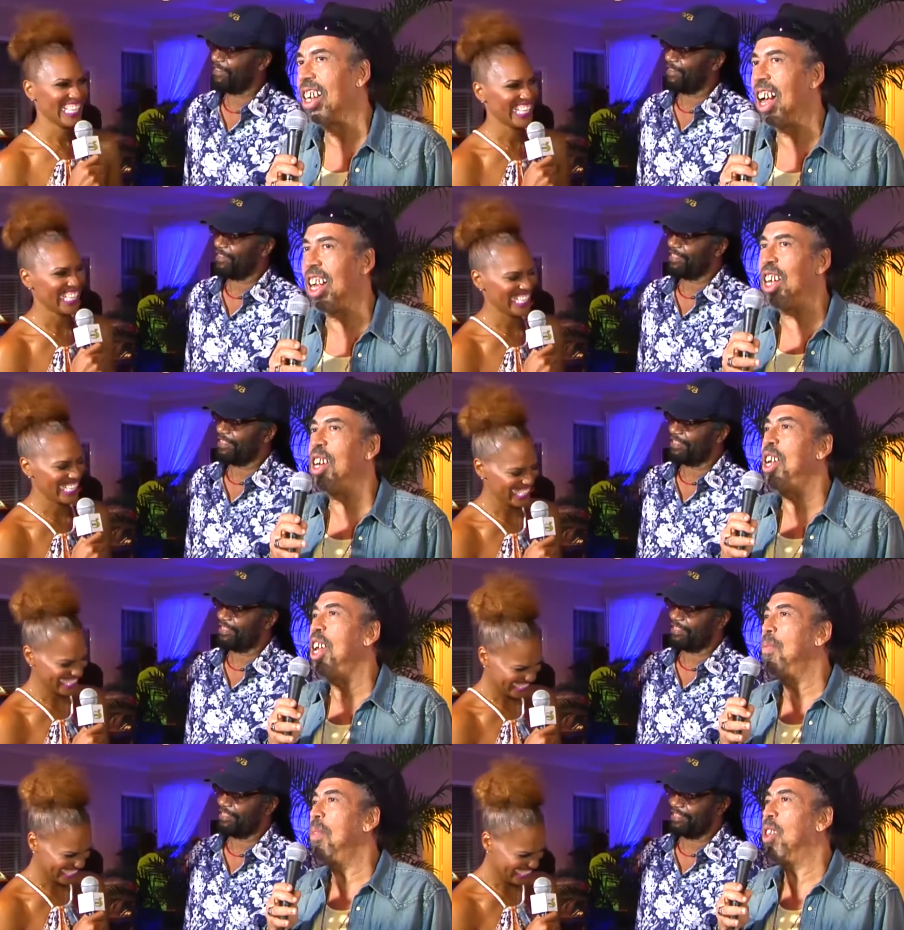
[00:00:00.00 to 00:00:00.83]
Speaker 1: or you
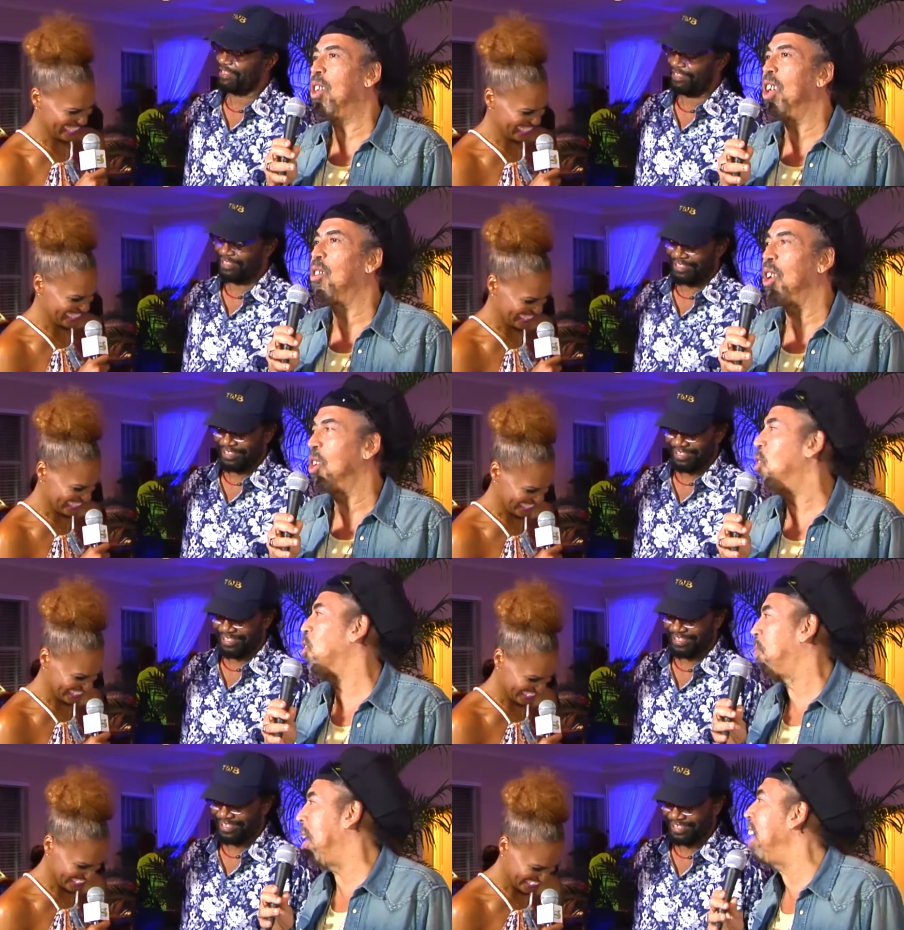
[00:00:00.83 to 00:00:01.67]
need me to
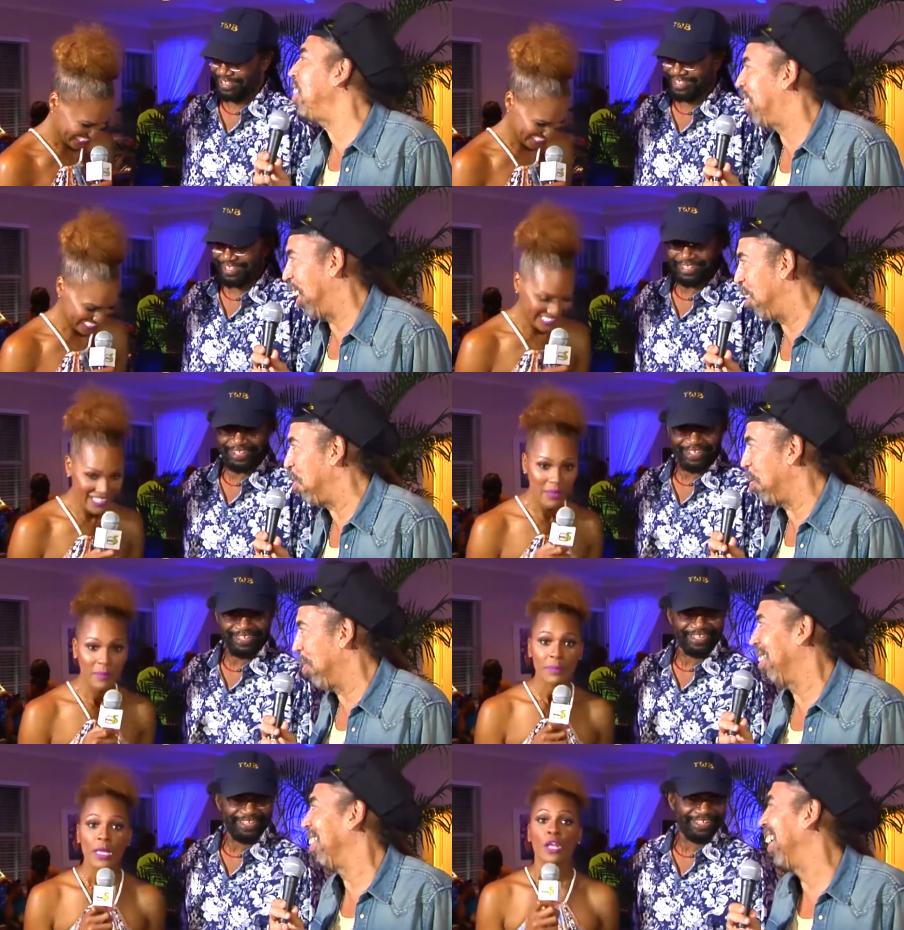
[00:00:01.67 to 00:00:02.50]
introduce myself.
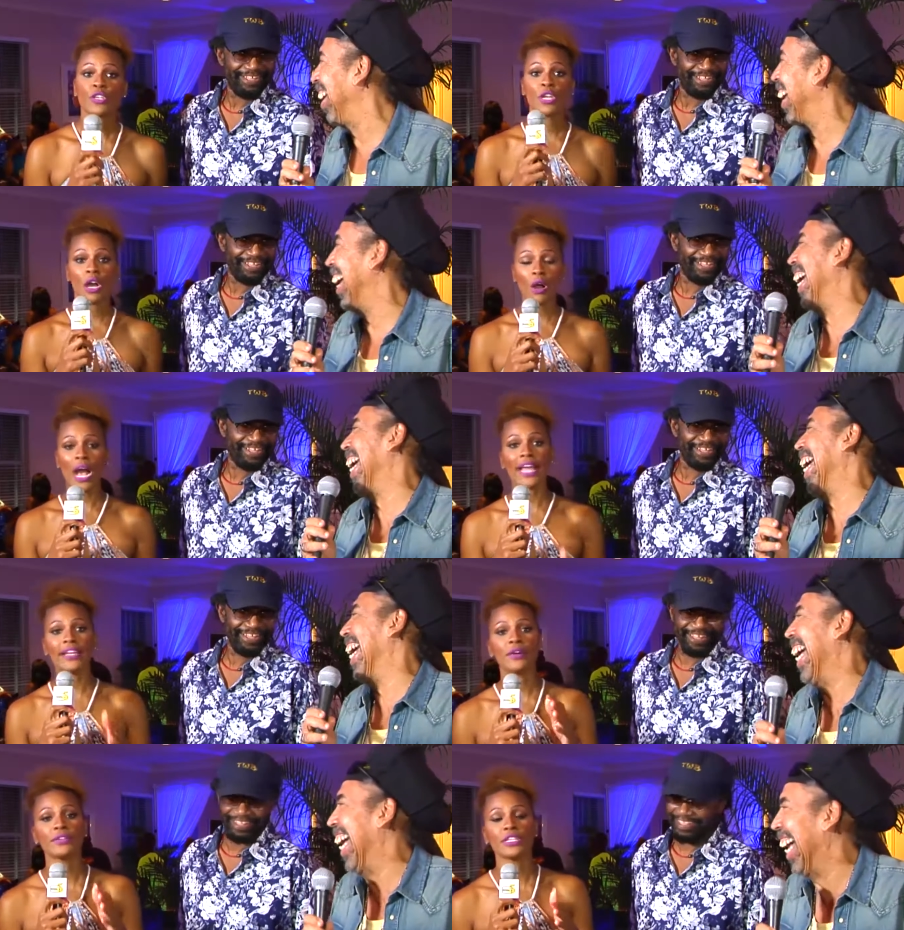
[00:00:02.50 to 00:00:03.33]
Speaker 2: No, I
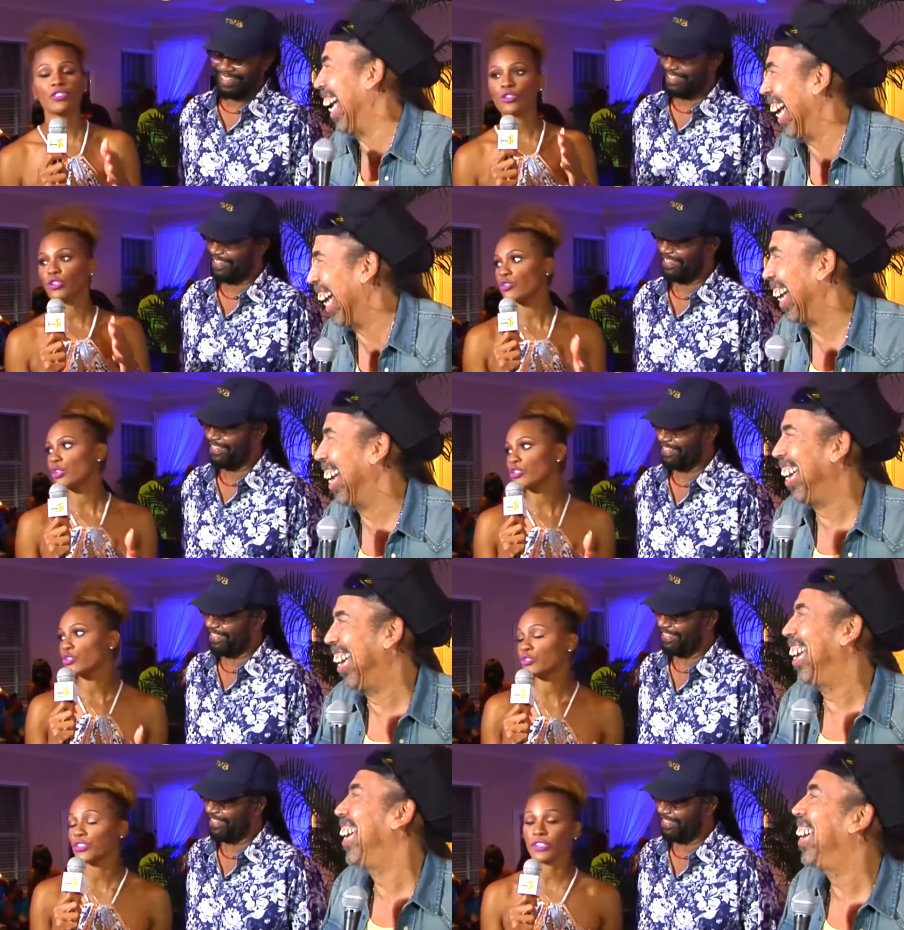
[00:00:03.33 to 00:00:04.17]
don't need you to
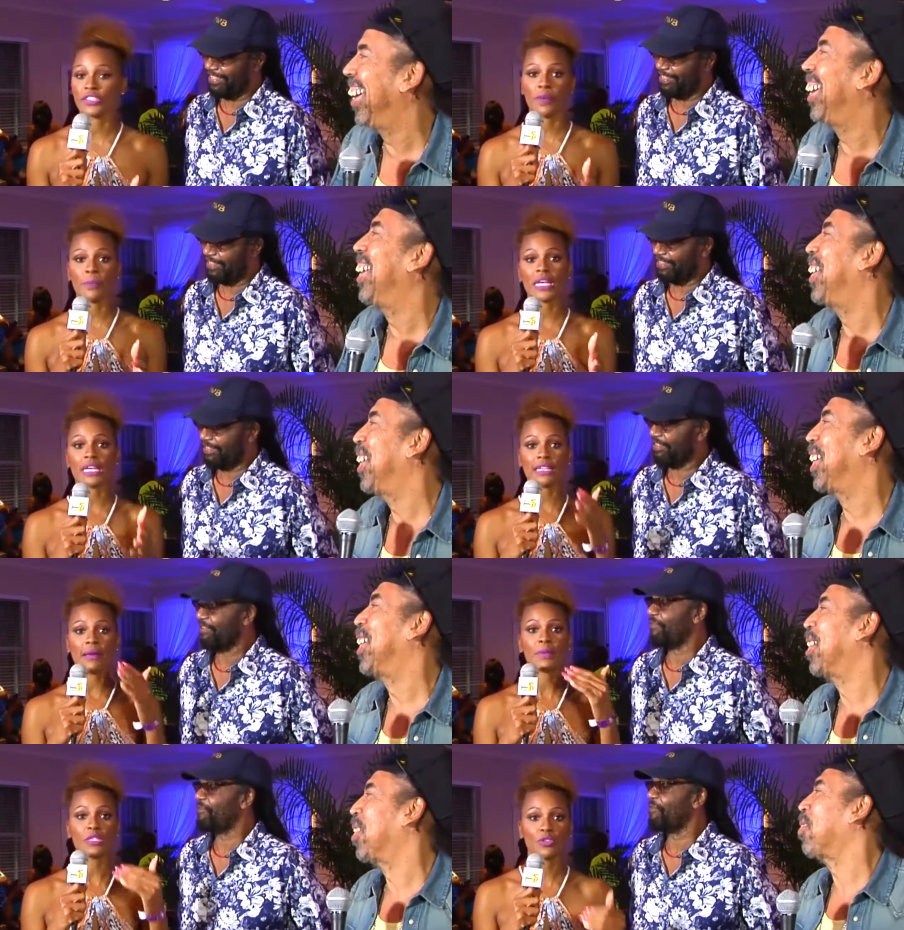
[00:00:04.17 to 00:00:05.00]
introduce yourself because
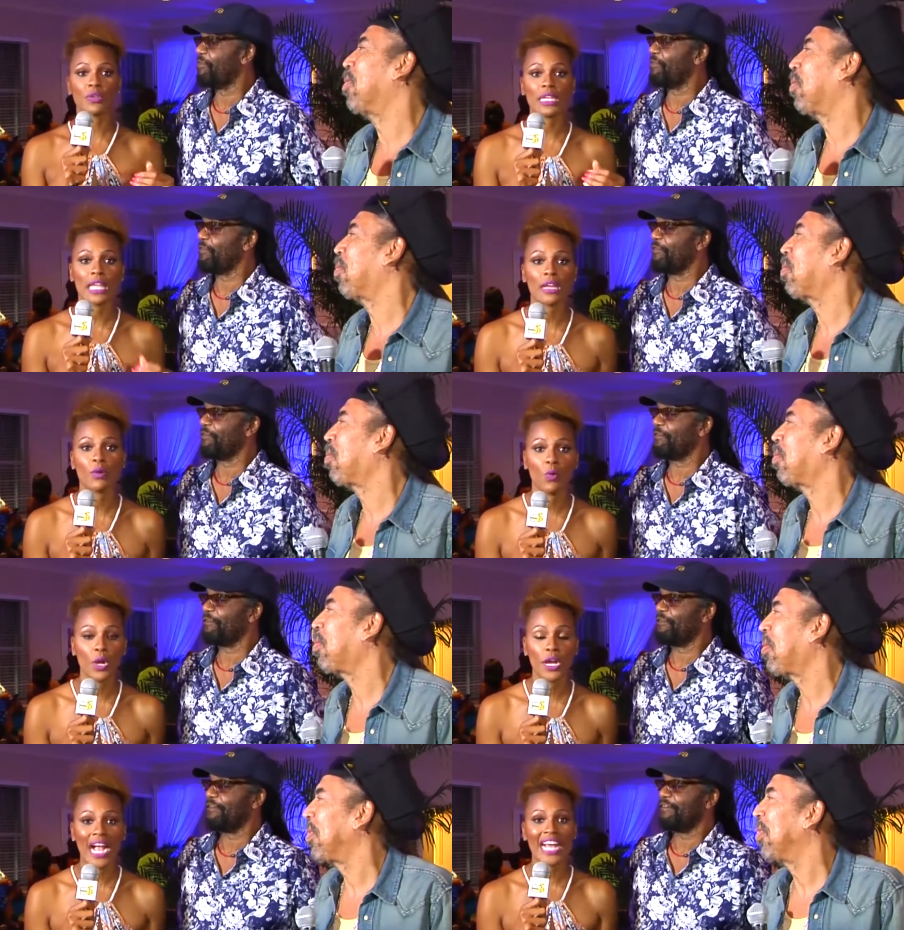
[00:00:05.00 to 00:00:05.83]
I've been doing a lot of
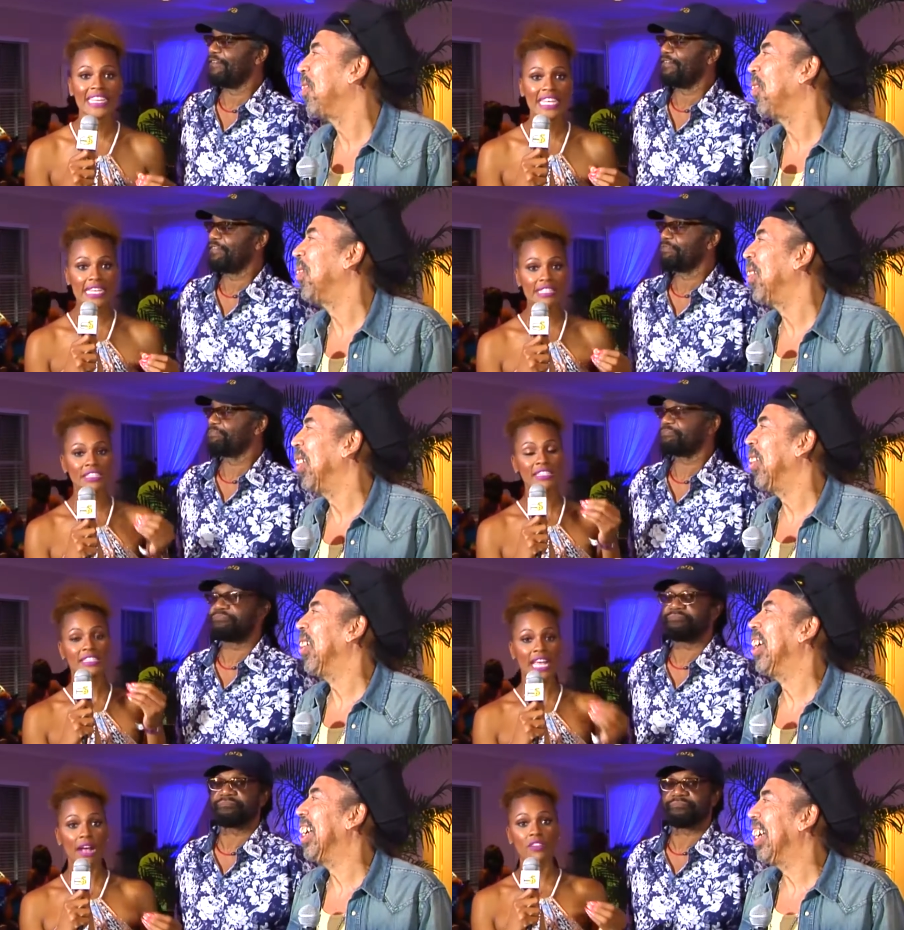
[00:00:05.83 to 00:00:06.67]
work. I think it
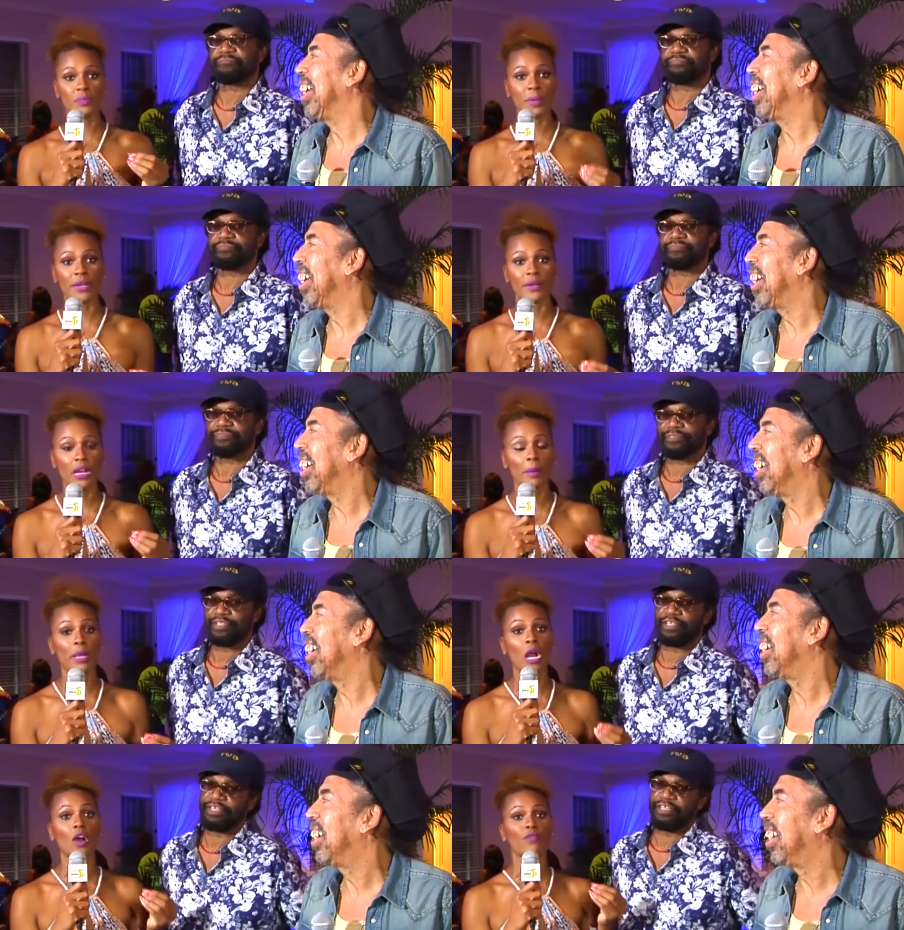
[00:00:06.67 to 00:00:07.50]
just sounds better
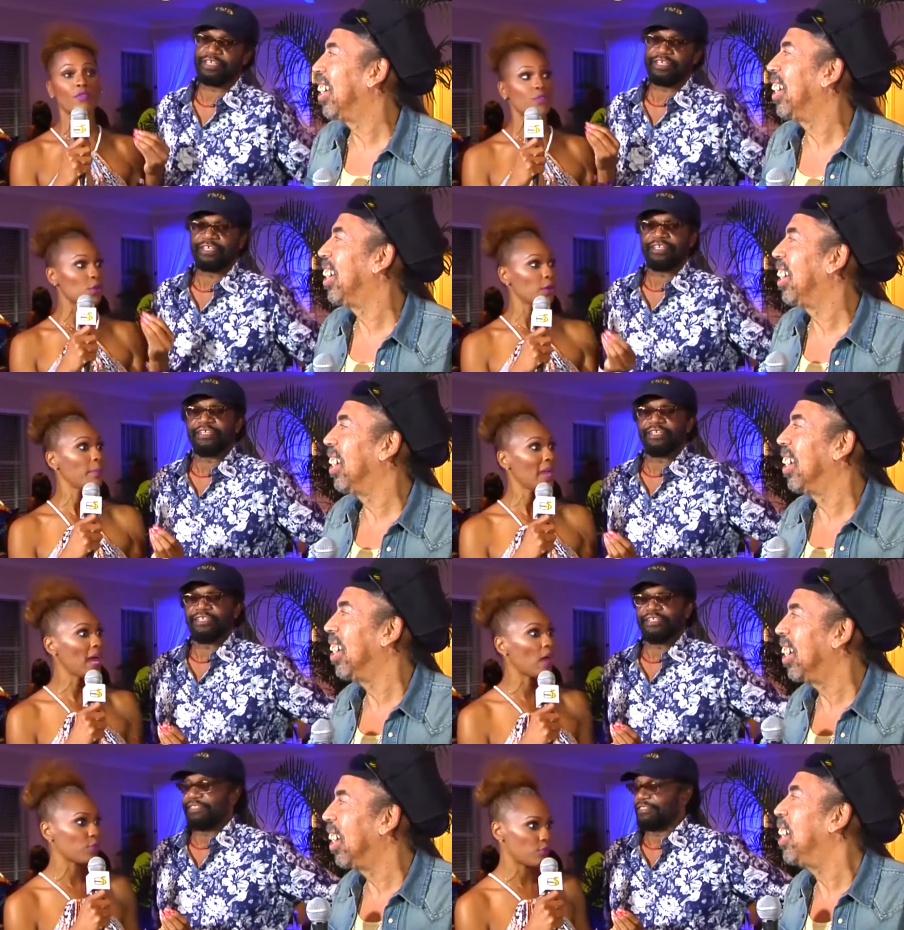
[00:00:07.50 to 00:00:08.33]
coming off of your
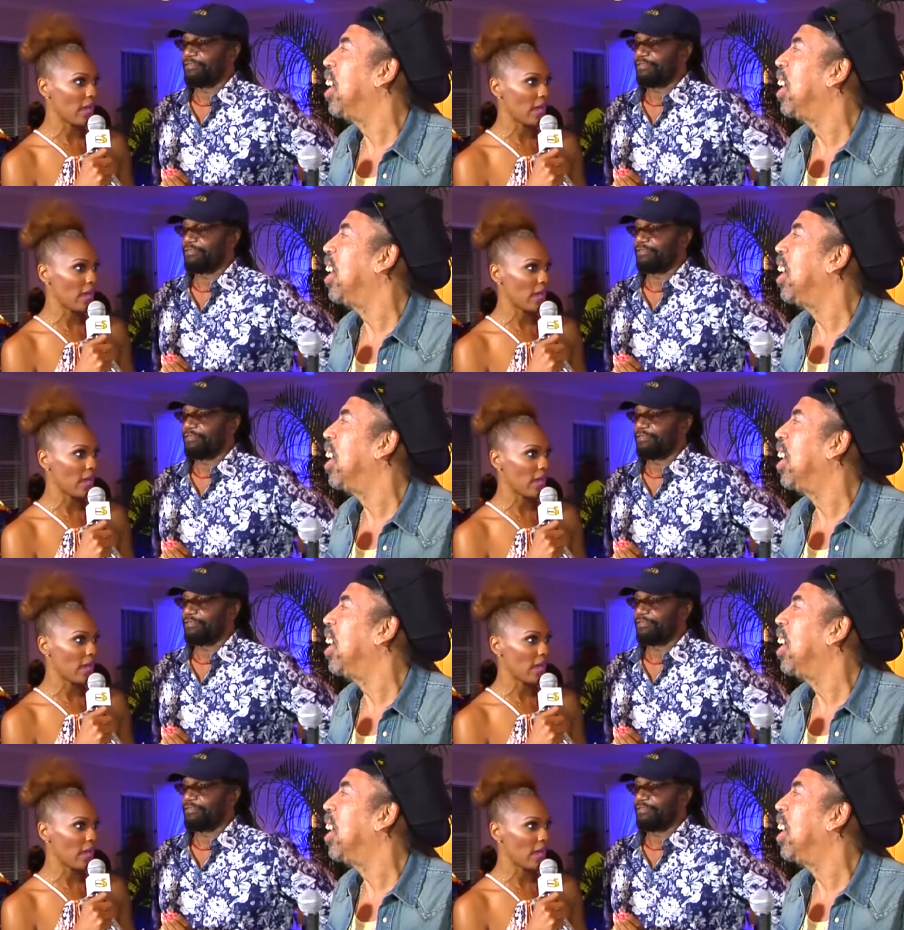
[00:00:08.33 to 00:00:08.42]
mouth,